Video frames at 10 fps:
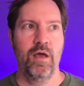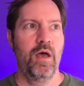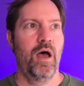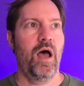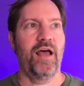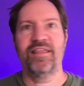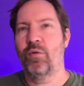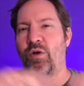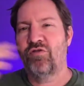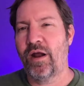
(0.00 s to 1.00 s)
I think
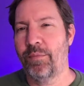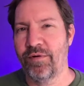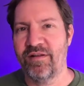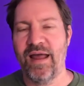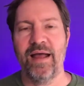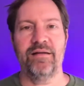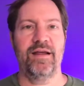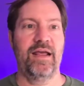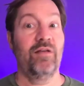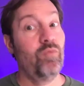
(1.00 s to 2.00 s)
we try to protect
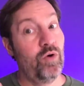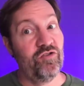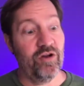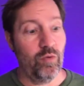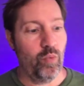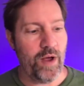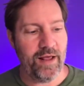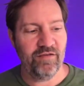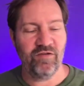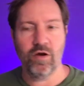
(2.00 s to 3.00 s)
kids, which in a way
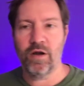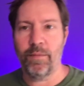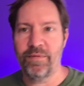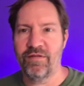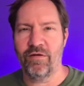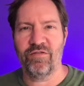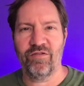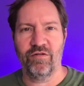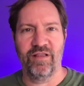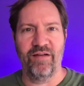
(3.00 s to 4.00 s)
is good up until a
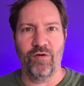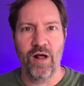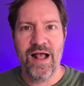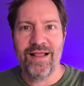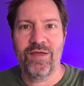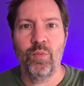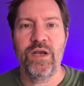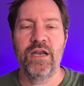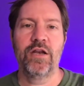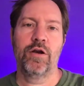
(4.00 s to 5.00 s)
certain level. Then we
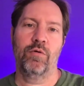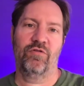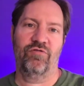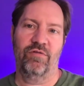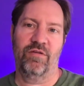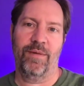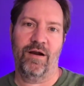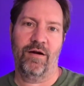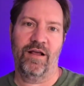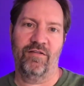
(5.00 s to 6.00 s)
need to know the truth about
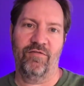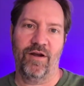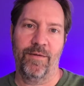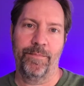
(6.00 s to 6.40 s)
our history.